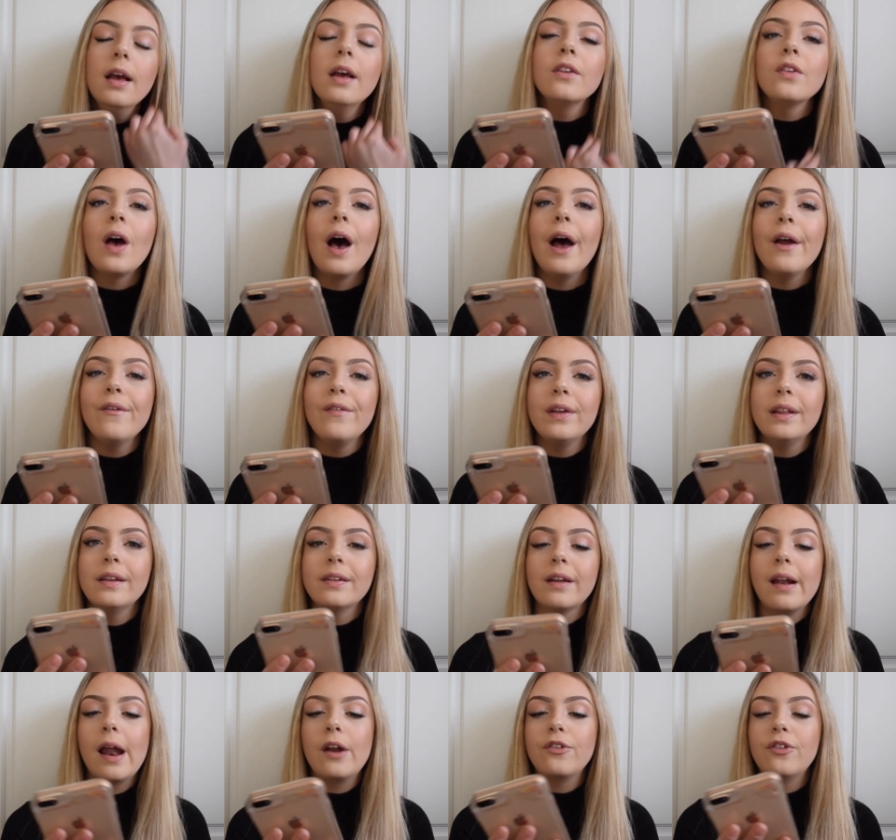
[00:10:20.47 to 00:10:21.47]
So I think this
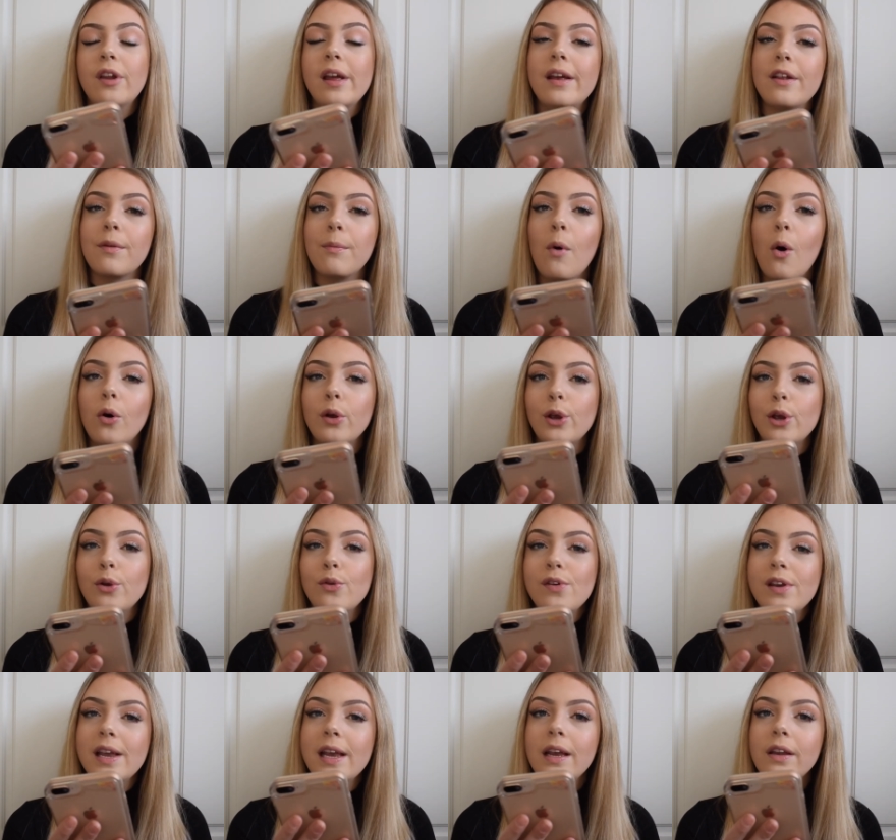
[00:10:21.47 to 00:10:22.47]
collection is more
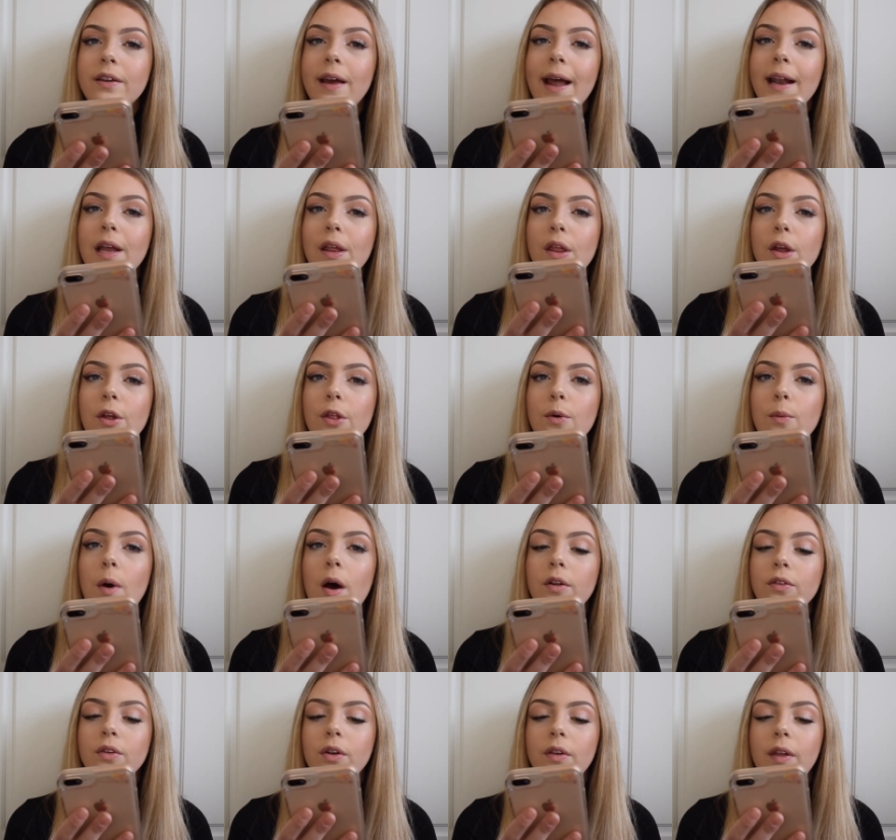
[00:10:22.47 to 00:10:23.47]
unique to any of the other
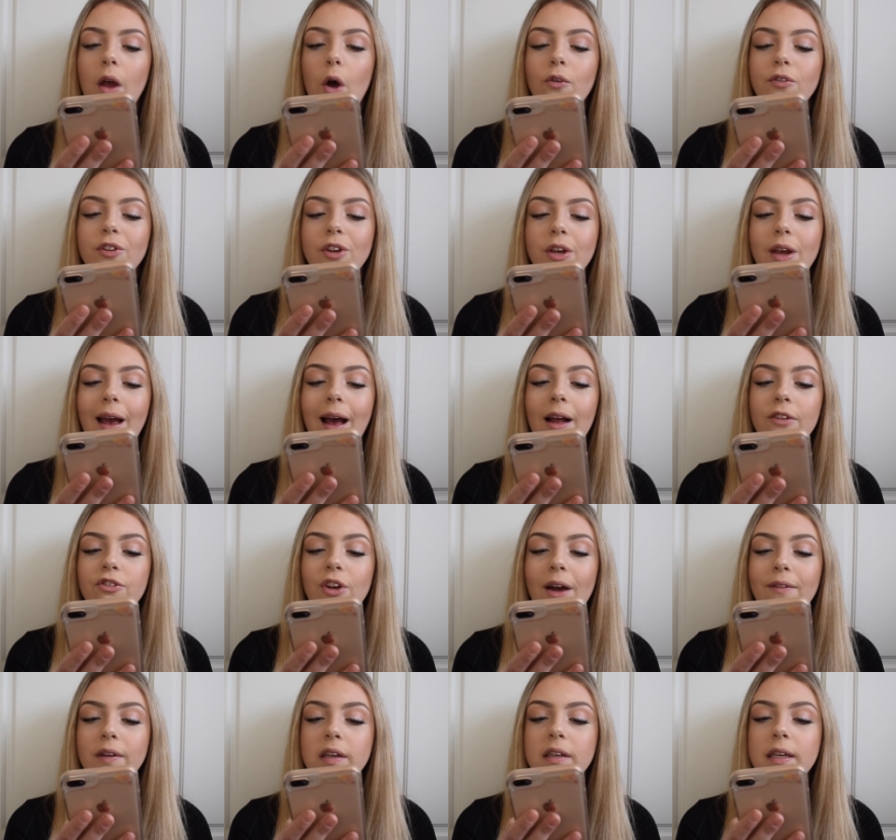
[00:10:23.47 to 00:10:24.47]
ones because they obviously actually
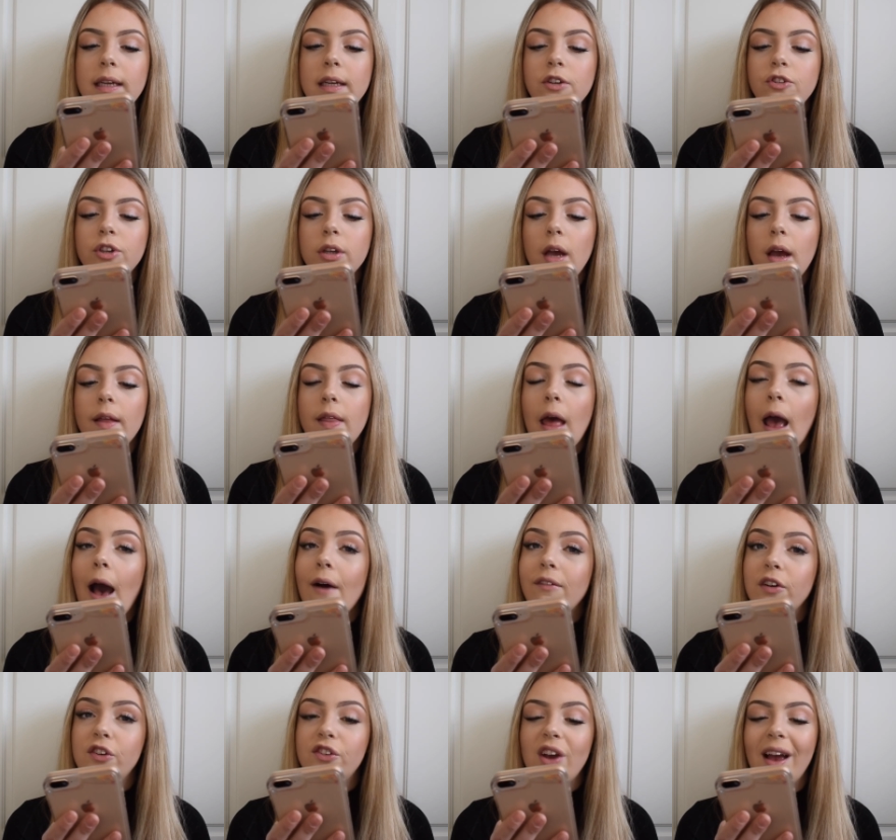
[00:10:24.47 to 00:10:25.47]
have a t-shirt and they
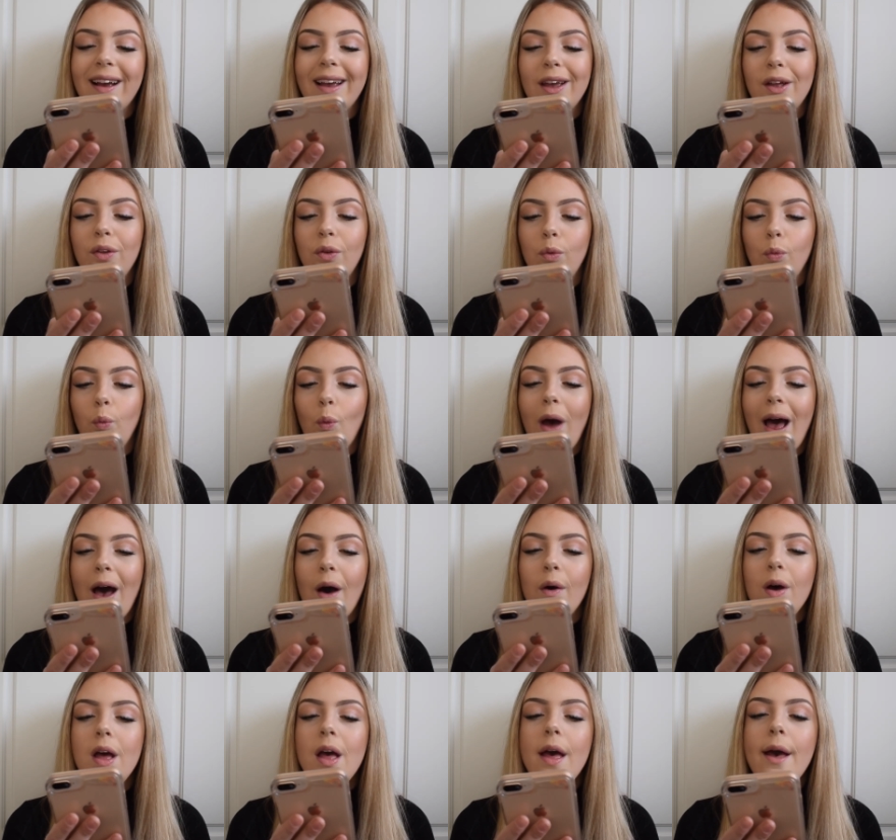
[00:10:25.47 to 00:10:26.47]
have a jacket as
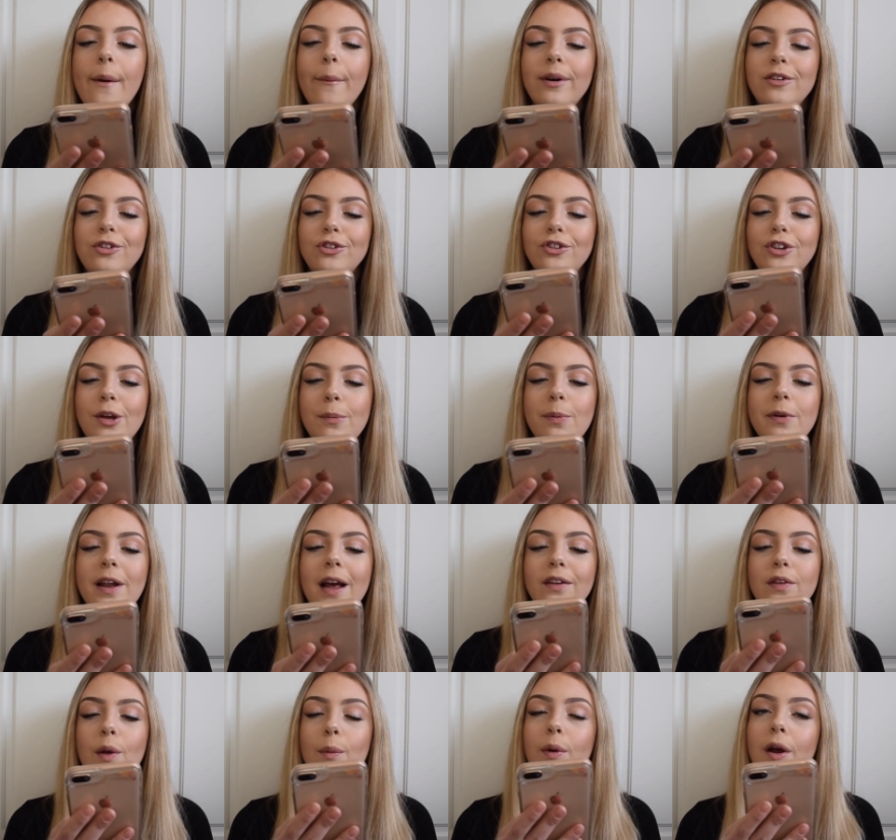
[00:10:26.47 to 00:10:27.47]
well, which is super
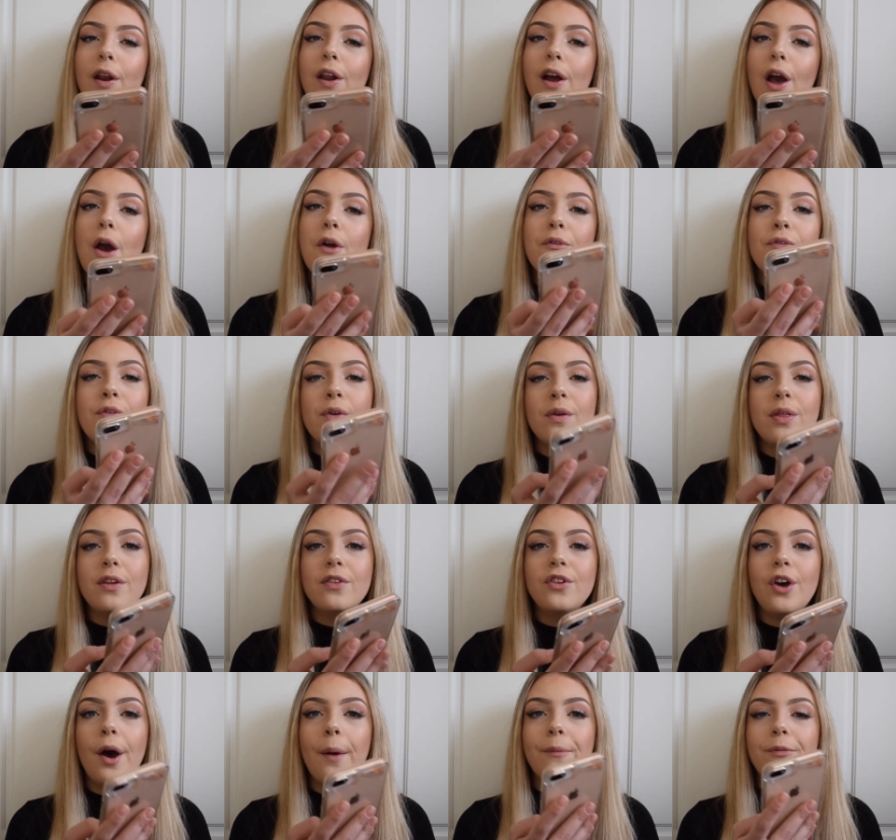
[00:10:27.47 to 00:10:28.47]
nice. So we're going to go through the
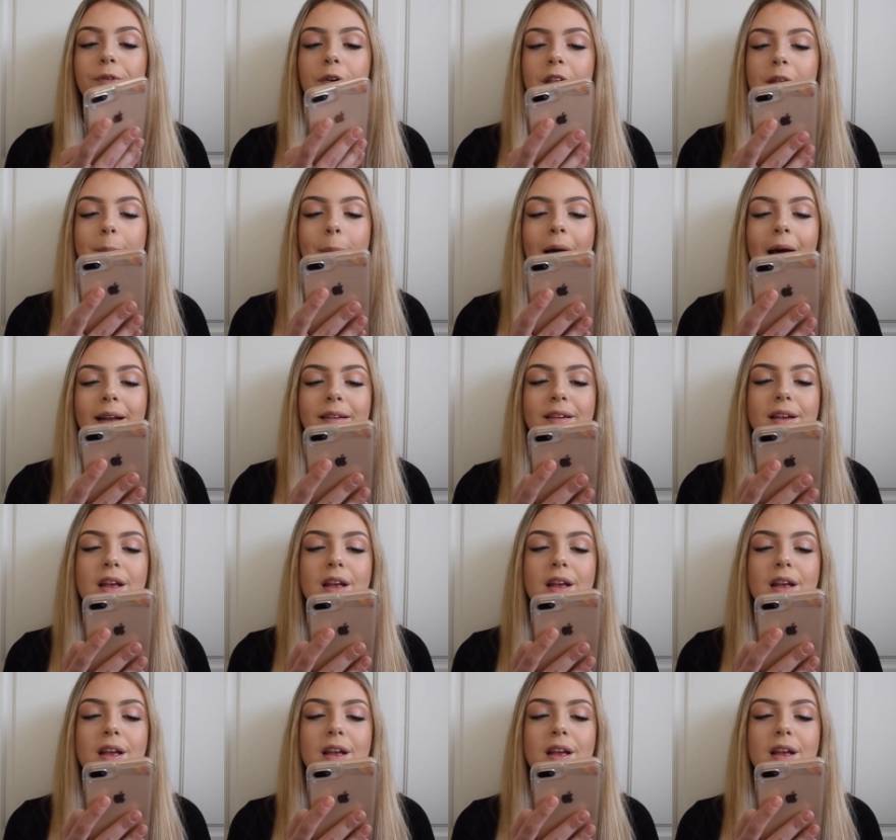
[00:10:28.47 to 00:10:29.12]
top, through the pads.